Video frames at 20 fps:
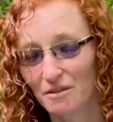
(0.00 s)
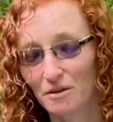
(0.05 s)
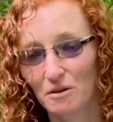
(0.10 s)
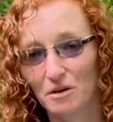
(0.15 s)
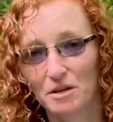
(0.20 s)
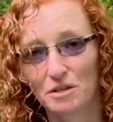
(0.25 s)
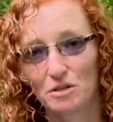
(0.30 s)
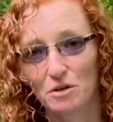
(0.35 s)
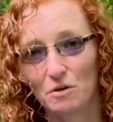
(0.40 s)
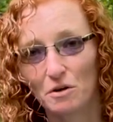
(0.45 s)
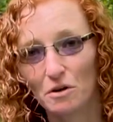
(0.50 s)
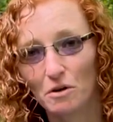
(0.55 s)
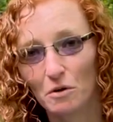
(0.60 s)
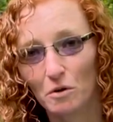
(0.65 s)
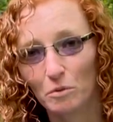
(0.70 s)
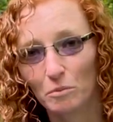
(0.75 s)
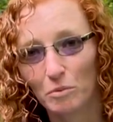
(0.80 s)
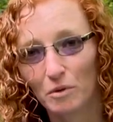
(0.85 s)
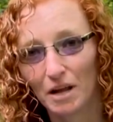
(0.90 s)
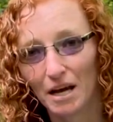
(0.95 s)

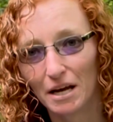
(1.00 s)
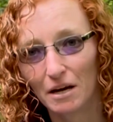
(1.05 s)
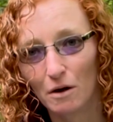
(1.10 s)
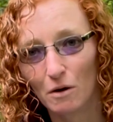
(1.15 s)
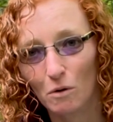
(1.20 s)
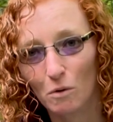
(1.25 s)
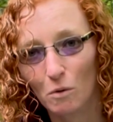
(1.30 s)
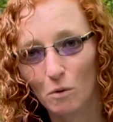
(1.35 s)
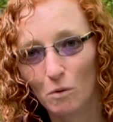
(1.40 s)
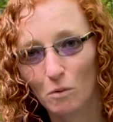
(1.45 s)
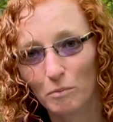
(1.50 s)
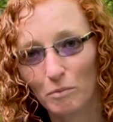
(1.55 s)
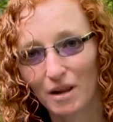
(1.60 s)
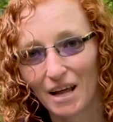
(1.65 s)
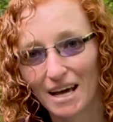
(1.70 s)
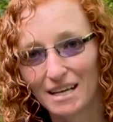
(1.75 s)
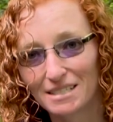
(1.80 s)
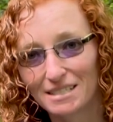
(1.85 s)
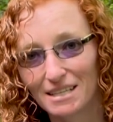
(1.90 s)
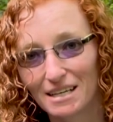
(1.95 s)
32-year-old Plano
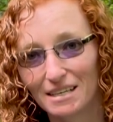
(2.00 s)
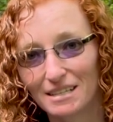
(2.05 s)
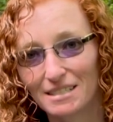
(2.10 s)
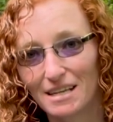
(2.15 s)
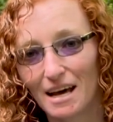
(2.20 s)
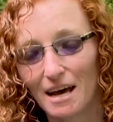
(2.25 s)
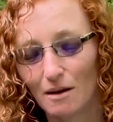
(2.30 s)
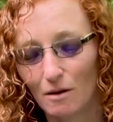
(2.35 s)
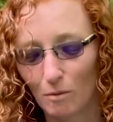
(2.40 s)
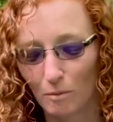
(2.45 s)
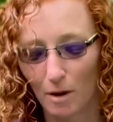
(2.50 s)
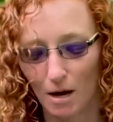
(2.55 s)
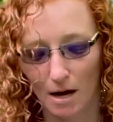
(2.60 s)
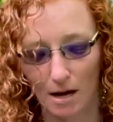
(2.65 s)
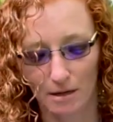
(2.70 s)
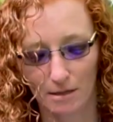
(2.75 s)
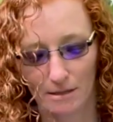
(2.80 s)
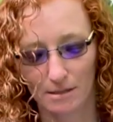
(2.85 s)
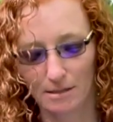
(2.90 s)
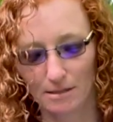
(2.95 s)
plastic tackle
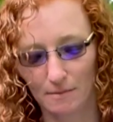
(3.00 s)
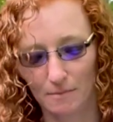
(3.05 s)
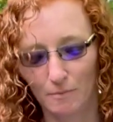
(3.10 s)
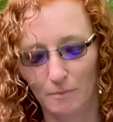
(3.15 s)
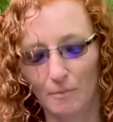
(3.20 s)
box.